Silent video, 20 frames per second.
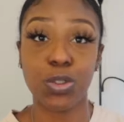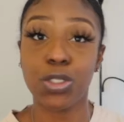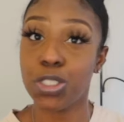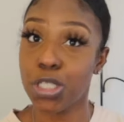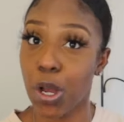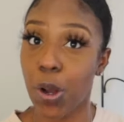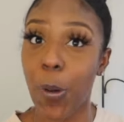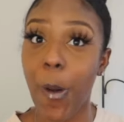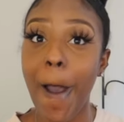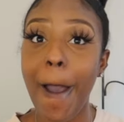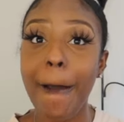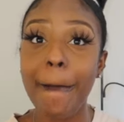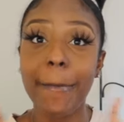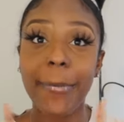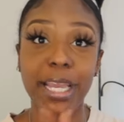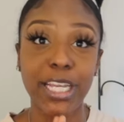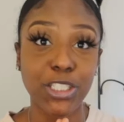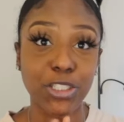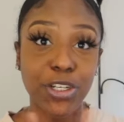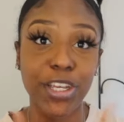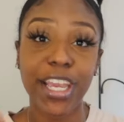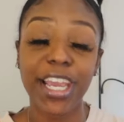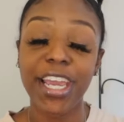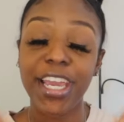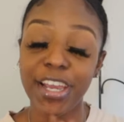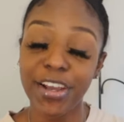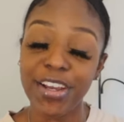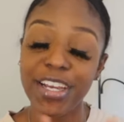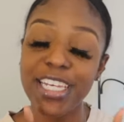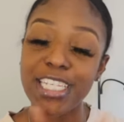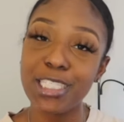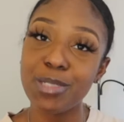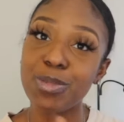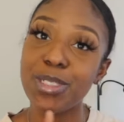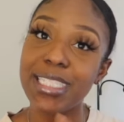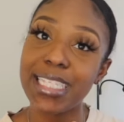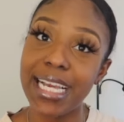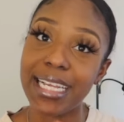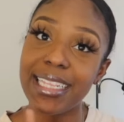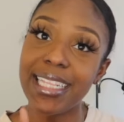So make sure your hair is
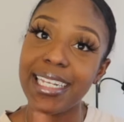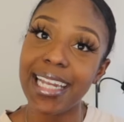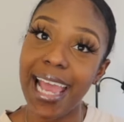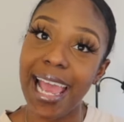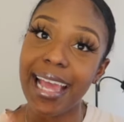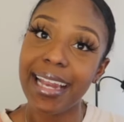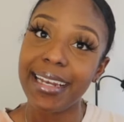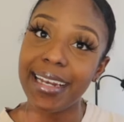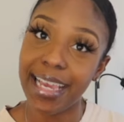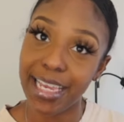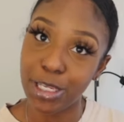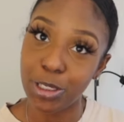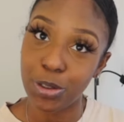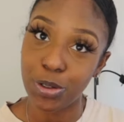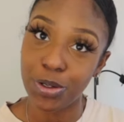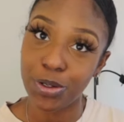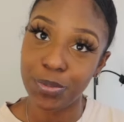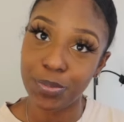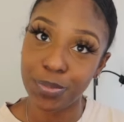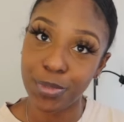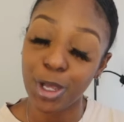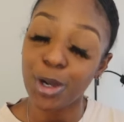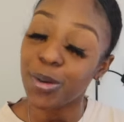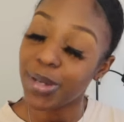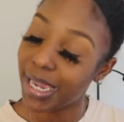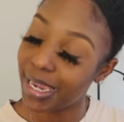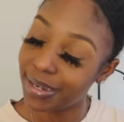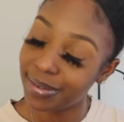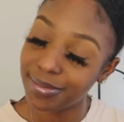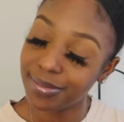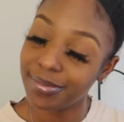protected at night, y'all. Okay.